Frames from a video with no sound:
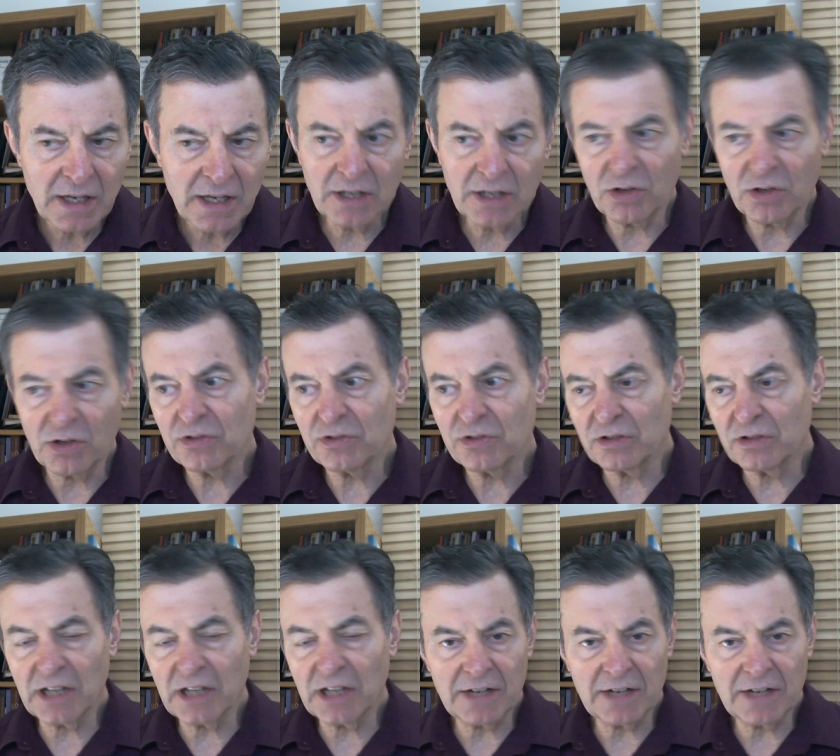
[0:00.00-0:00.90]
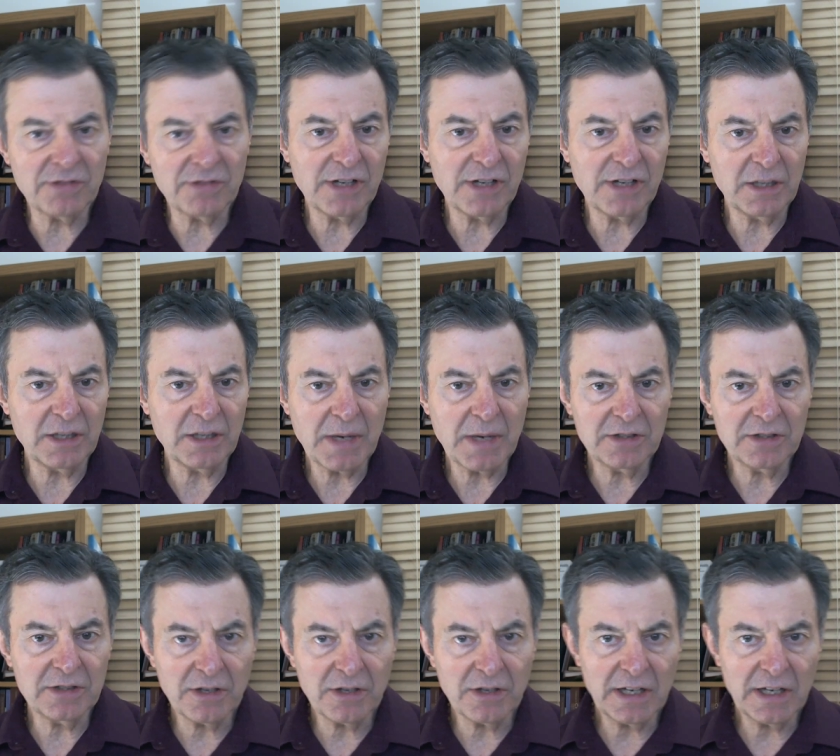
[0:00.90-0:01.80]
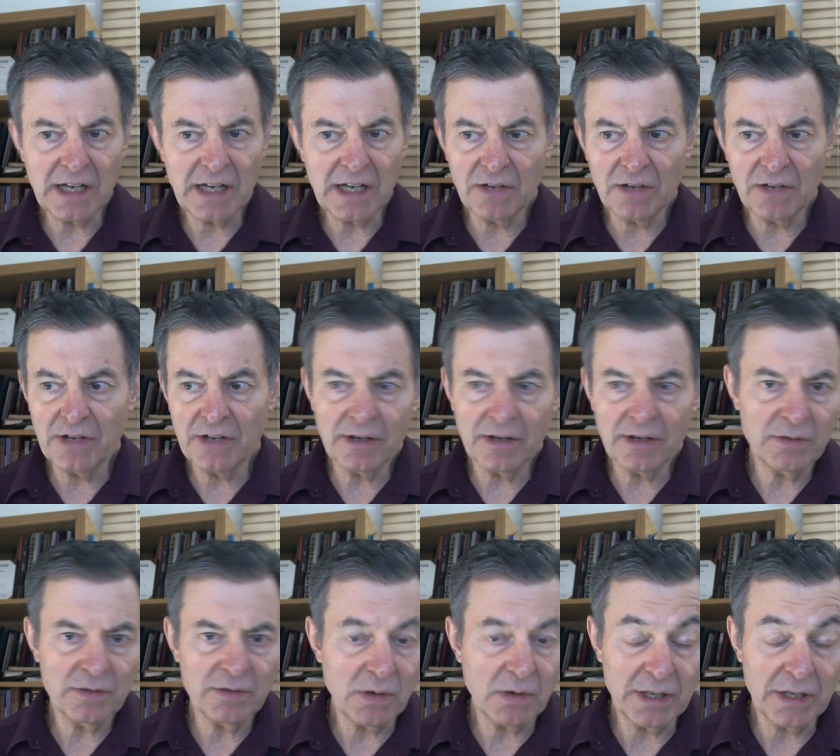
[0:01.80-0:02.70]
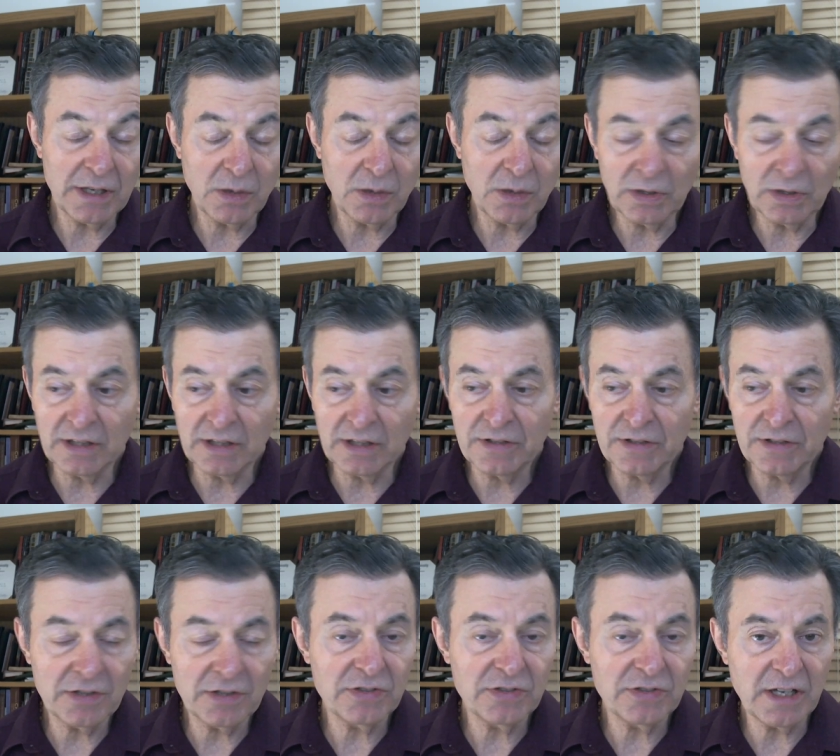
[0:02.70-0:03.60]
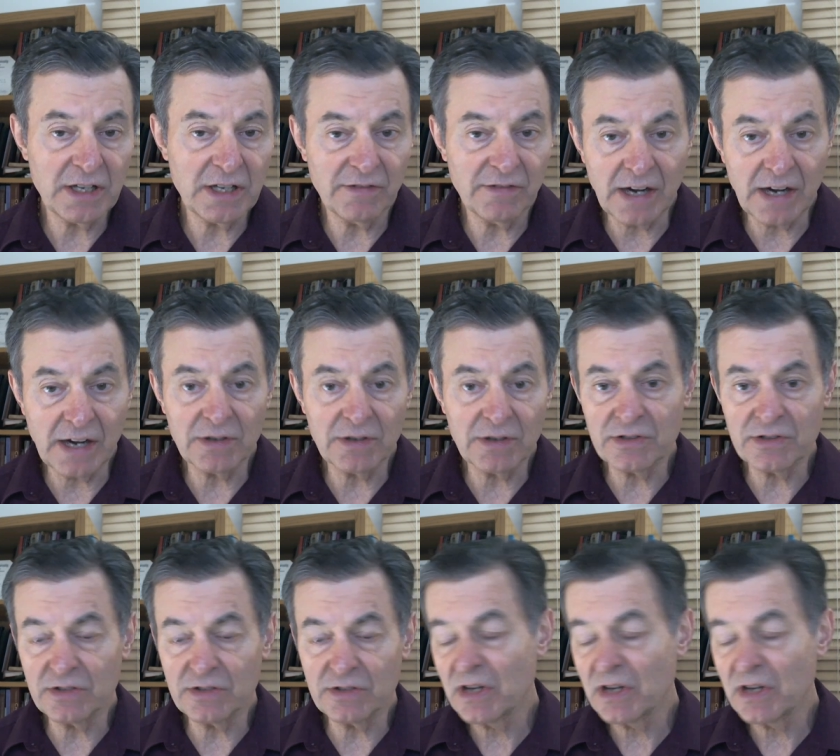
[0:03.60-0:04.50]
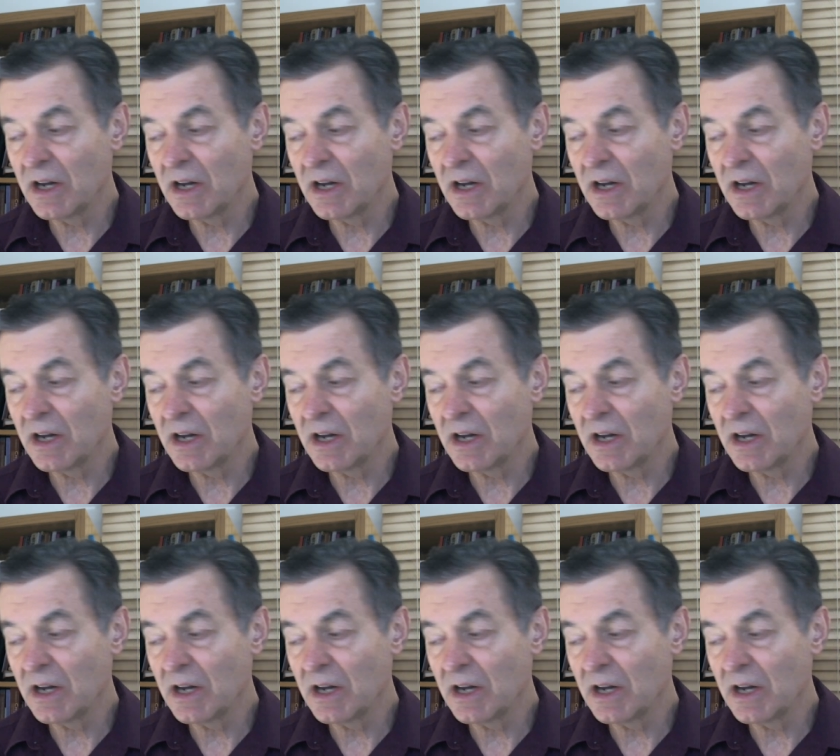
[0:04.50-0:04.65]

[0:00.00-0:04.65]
And of course, there's lots of friendly bacteria down there. And, we live in this sea of viruses.